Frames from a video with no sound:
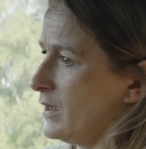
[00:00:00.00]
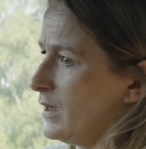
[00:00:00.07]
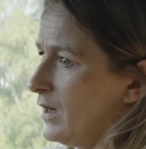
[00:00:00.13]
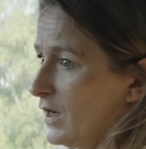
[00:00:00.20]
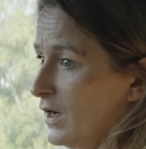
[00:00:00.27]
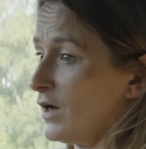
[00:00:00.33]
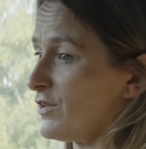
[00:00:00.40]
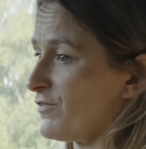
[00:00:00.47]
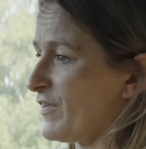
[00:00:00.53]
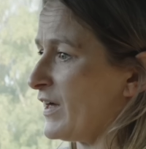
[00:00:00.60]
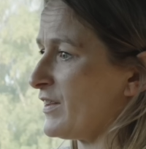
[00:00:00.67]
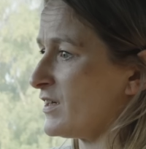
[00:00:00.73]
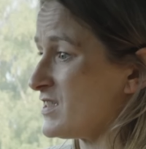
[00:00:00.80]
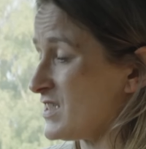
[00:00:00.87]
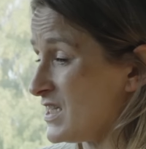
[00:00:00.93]
I like the fact
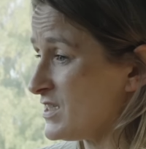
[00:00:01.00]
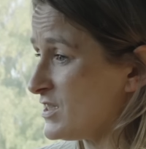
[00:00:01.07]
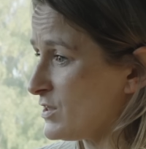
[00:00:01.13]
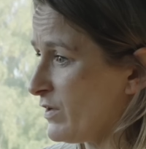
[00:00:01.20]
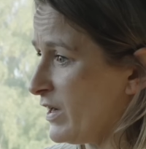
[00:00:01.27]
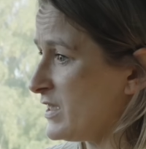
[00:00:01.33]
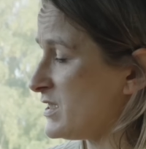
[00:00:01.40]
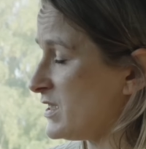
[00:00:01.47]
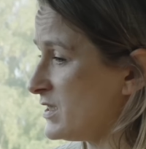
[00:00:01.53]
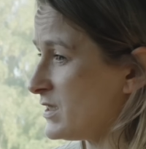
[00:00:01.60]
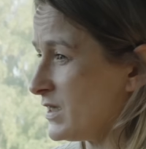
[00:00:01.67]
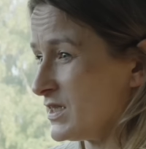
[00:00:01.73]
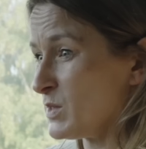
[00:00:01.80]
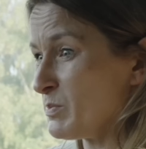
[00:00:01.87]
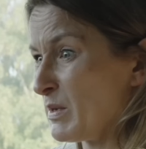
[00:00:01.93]
that it's integrated,
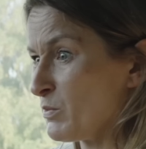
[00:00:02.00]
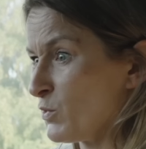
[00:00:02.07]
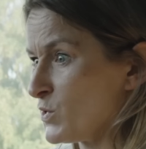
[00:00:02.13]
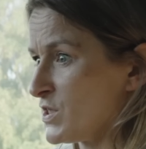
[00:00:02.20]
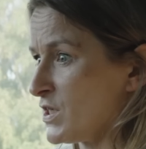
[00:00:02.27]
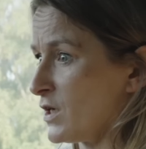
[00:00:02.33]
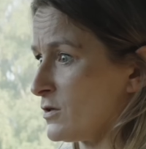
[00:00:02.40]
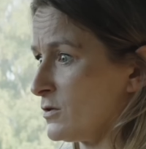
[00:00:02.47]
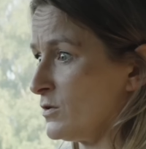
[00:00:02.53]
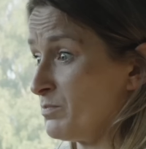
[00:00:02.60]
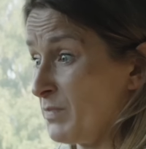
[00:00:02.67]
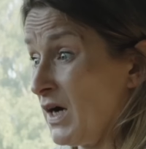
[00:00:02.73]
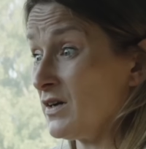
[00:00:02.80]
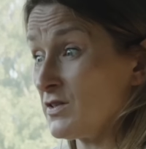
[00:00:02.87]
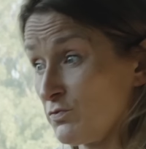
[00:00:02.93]
it's a bit more subtle,
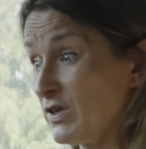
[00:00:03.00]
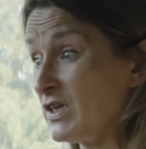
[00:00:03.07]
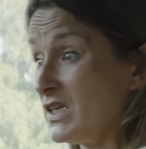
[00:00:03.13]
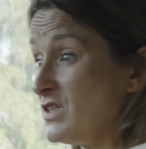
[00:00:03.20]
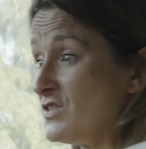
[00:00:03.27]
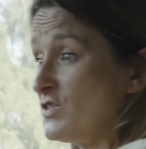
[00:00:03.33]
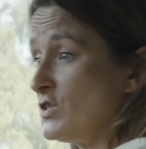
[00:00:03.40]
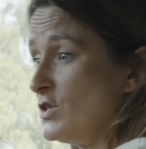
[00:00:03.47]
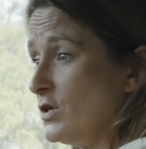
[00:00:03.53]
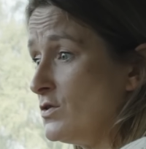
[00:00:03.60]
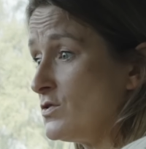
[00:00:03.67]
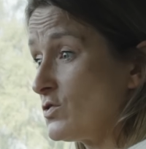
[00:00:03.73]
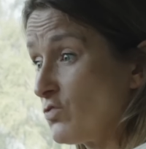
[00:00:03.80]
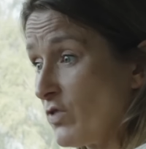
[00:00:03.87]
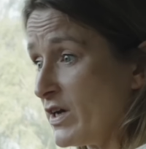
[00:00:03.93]
but it's really easy to
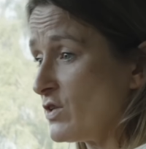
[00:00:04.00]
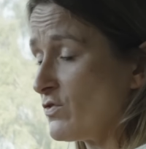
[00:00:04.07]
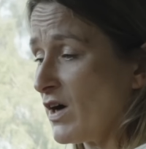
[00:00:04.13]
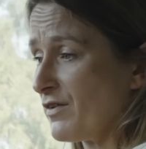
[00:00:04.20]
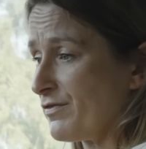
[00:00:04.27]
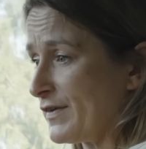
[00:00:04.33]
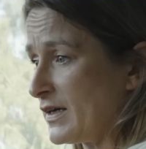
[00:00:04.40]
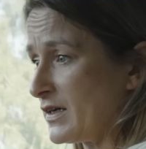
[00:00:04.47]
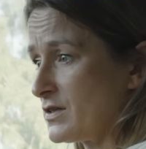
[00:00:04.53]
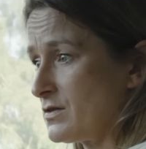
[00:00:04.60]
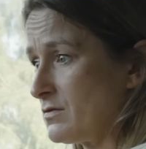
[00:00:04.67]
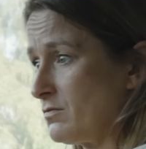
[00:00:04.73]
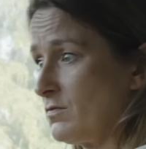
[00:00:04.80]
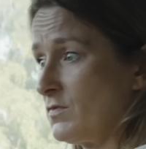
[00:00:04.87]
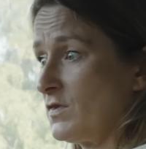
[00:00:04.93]
use, great graphics,
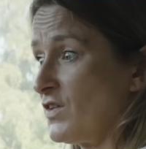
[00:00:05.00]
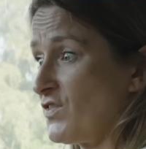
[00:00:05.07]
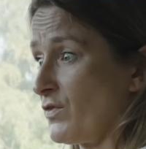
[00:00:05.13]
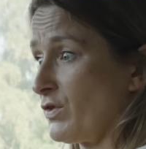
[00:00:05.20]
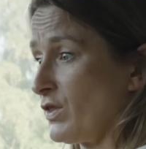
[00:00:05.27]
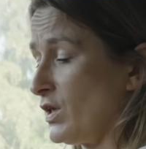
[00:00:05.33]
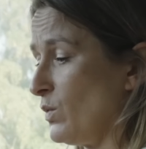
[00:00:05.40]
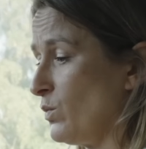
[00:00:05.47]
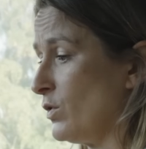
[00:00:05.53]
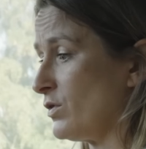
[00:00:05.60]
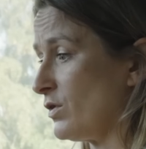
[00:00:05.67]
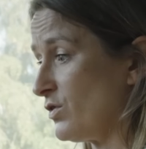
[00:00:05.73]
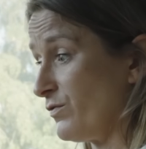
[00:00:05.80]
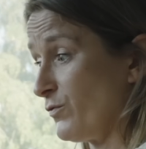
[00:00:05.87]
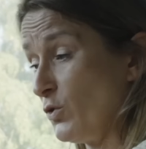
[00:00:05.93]
does everything you want.
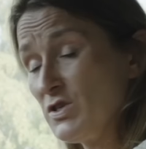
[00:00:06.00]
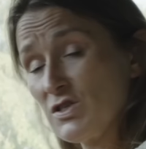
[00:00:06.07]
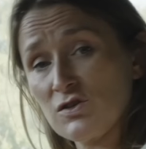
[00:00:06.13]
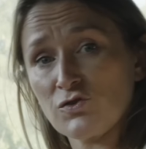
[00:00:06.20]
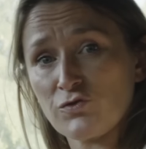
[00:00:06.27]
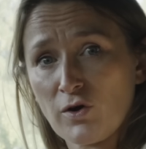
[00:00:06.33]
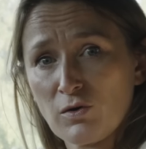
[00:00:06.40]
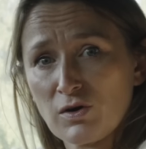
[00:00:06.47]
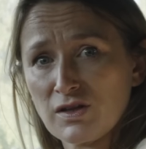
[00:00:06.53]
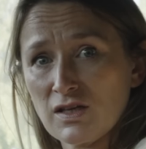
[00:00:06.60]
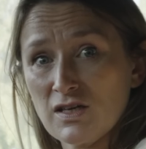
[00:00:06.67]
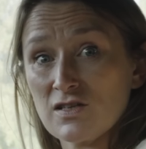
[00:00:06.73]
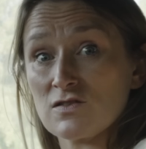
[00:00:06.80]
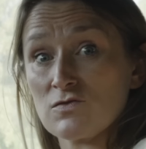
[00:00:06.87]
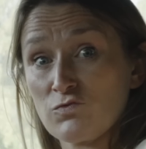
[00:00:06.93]
The voice control in
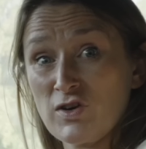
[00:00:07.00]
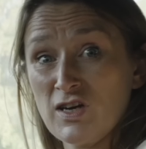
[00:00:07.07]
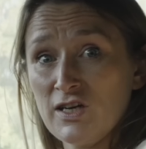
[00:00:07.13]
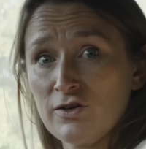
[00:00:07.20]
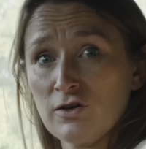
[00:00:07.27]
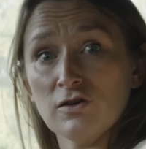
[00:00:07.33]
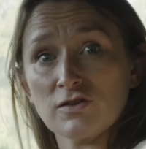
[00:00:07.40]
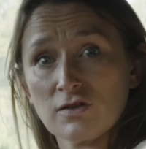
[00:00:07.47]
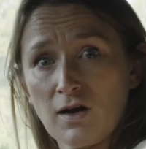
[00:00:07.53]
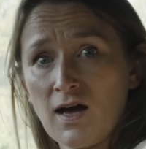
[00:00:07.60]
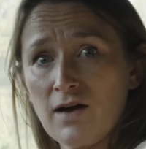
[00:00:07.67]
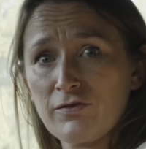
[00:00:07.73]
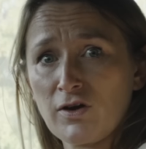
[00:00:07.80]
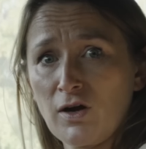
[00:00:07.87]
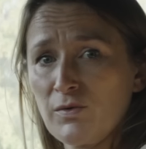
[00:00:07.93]
this, really good. I'll
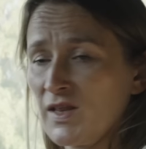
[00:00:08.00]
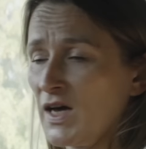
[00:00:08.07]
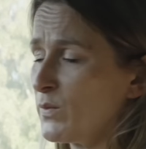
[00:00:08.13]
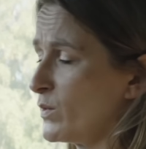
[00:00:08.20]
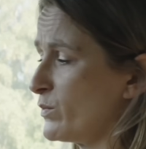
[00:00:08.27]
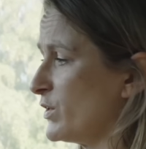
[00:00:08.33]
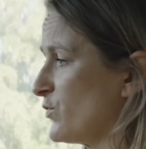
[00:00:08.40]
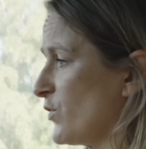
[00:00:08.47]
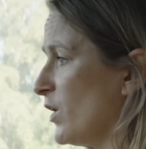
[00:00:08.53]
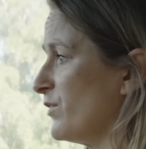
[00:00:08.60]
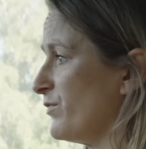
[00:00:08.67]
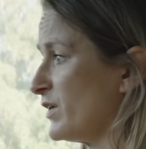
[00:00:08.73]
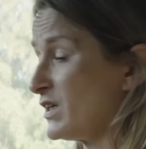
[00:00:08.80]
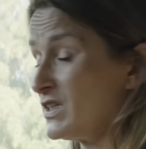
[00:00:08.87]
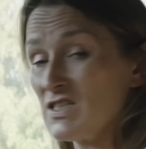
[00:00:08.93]
have a go with that when we're
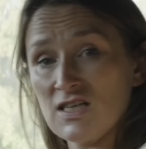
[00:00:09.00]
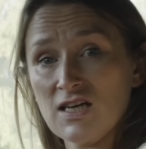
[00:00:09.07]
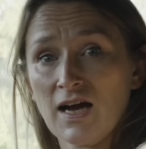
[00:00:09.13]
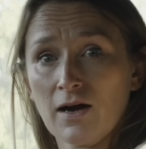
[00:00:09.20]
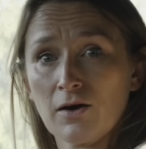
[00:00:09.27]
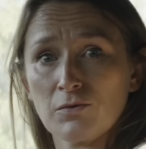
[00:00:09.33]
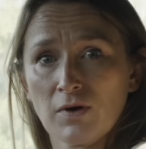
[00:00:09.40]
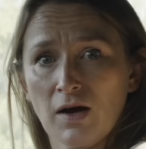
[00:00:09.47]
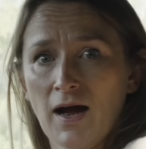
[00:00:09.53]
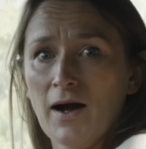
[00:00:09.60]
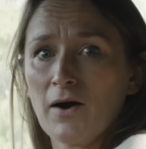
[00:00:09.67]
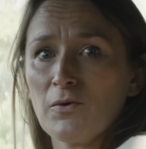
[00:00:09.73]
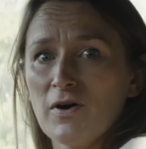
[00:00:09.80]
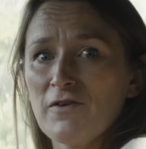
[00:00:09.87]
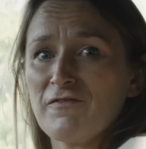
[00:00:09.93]
driving and see
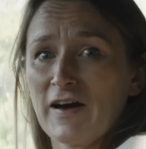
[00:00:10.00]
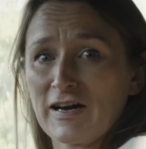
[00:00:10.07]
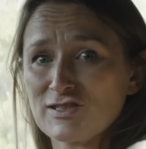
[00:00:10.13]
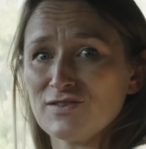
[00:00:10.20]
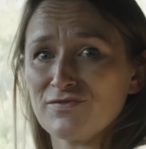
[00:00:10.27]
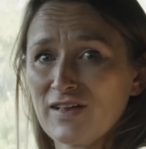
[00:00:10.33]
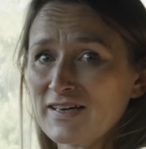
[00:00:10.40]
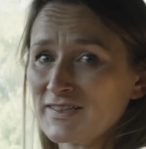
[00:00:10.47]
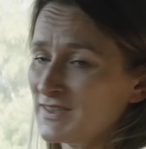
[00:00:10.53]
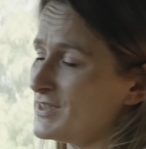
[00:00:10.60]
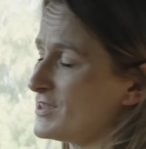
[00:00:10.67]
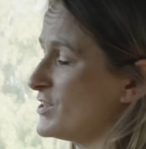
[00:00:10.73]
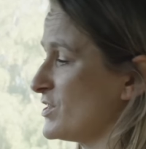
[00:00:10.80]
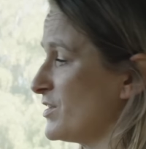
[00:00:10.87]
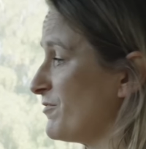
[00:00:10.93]
how effective that is,
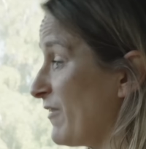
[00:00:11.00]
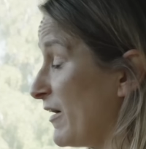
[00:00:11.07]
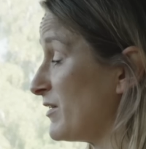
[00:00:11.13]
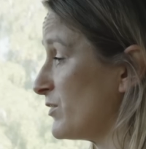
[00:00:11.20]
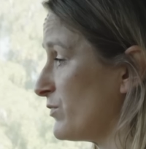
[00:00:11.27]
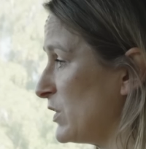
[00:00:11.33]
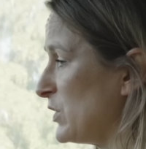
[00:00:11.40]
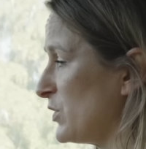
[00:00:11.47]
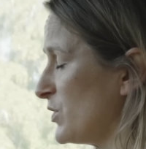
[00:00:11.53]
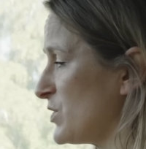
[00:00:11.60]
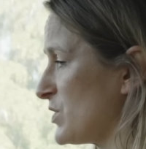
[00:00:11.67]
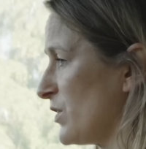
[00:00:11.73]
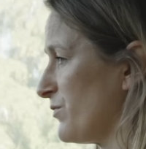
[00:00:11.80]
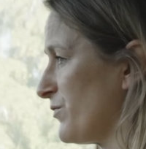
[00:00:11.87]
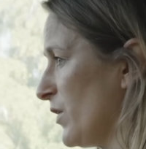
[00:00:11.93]
because I've found it really good
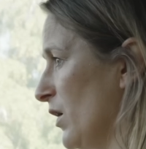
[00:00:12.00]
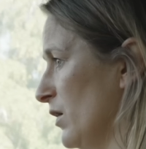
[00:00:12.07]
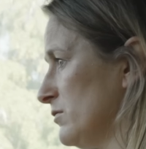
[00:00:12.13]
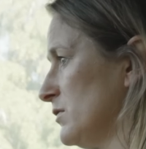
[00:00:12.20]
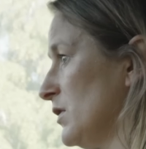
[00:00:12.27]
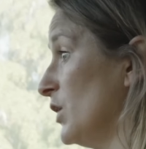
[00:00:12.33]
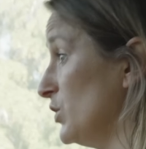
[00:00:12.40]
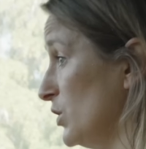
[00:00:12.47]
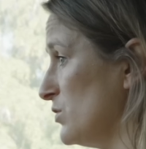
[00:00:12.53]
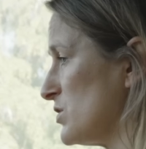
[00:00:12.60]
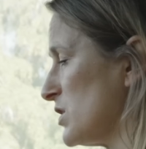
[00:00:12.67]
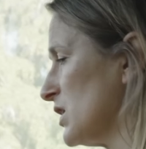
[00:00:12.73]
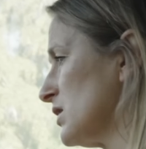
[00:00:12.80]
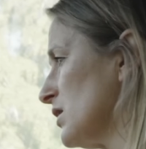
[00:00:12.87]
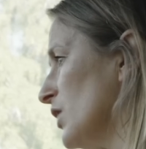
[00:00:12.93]
so far,
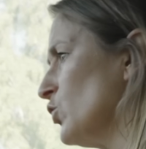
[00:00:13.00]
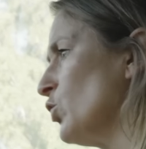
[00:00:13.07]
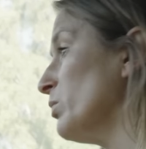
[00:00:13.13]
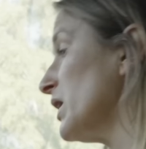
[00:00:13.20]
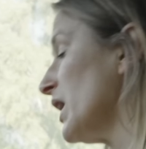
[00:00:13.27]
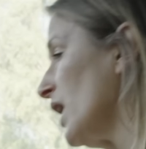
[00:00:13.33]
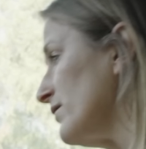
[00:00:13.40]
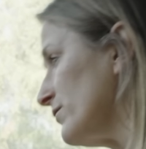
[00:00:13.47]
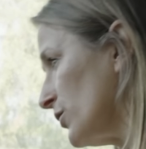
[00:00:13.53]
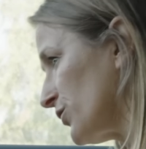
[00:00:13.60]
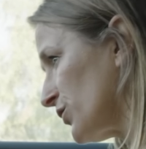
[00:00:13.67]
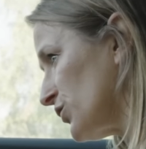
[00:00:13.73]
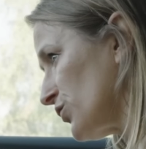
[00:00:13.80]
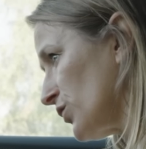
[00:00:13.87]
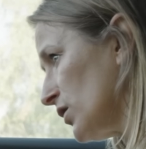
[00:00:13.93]
unusually. I normally hate voice
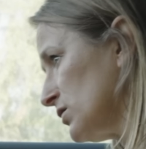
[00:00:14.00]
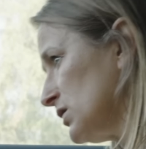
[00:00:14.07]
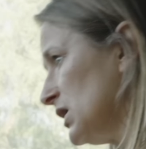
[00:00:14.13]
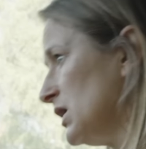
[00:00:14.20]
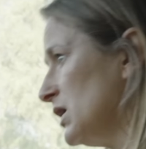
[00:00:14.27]
control.